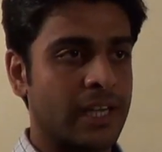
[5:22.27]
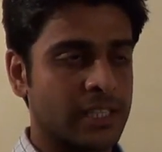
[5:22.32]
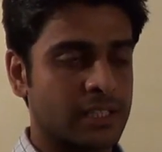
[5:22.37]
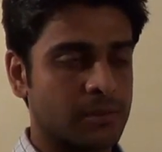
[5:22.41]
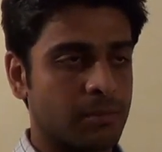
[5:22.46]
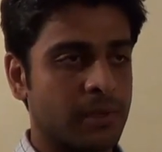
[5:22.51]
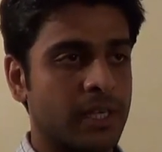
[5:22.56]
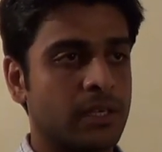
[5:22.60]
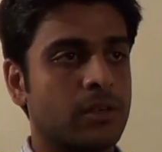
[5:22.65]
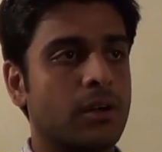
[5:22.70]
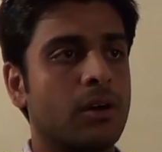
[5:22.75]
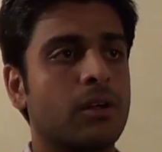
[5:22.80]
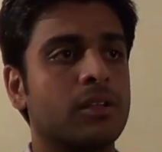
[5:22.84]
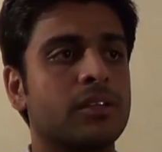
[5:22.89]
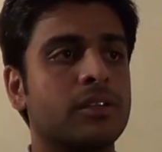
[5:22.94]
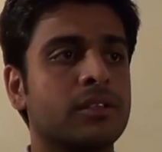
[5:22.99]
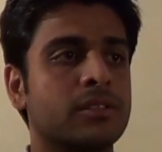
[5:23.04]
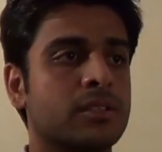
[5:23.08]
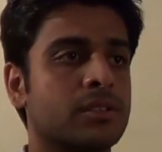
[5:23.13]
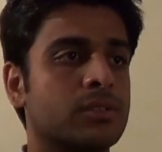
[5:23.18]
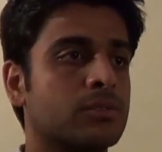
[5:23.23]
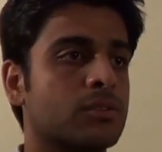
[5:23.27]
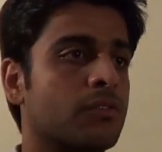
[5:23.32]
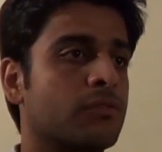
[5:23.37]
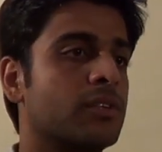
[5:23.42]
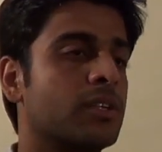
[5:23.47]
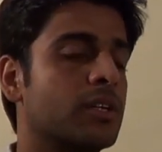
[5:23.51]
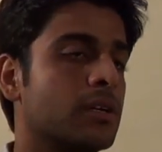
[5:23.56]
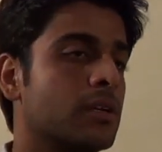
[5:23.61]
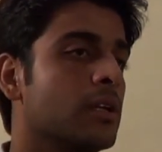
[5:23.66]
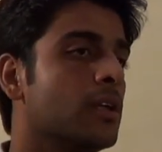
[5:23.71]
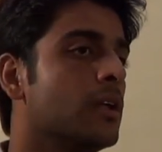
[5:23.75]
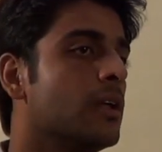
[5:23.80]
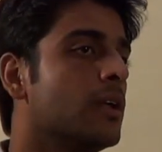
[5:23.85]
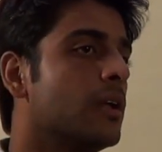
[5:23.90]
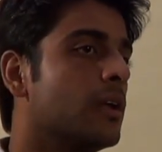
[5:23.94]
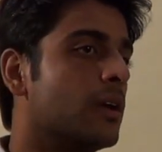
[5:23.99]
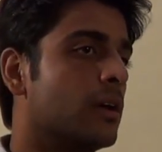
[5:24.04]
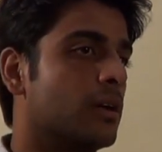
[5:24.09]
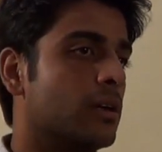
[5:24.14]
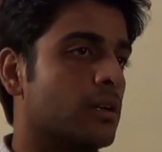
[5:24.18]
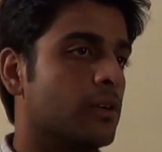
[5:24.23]
I explained all the reasons of the
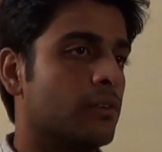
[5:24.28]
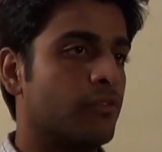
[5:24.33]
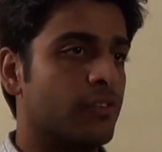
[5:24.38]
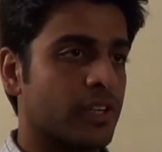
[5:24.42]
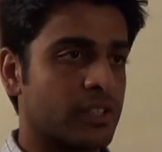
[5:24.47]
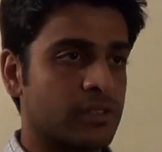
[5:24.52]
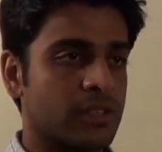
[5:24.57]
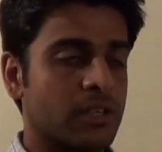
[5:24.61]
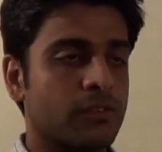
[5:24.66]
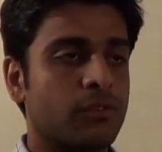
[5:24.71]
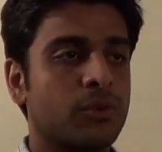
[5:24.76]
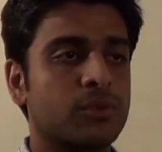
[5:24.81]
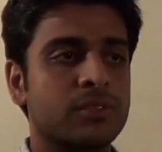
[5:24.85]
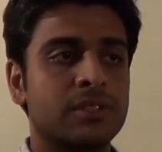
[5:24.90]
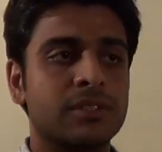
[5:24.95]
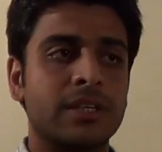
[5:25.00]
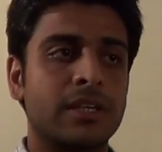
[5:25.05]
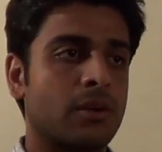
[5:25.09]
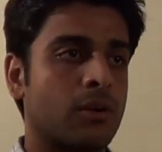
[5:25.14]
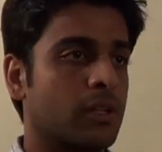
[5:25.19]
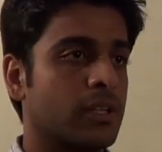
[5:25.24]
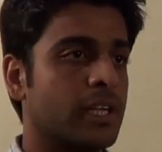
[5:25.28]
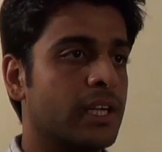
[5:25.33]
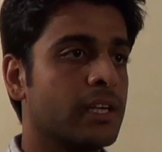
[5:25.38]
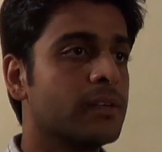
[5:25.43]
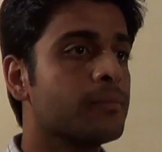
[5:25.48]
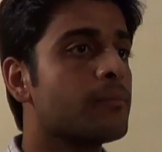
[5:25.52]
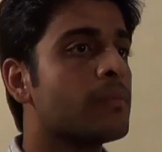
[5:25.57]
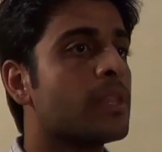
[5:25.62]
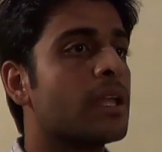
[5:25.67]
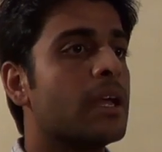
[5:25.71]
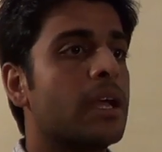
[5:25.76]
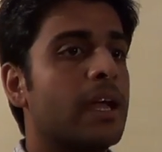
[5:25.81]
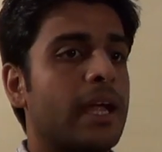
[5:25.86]
uh, frictional forces and all that.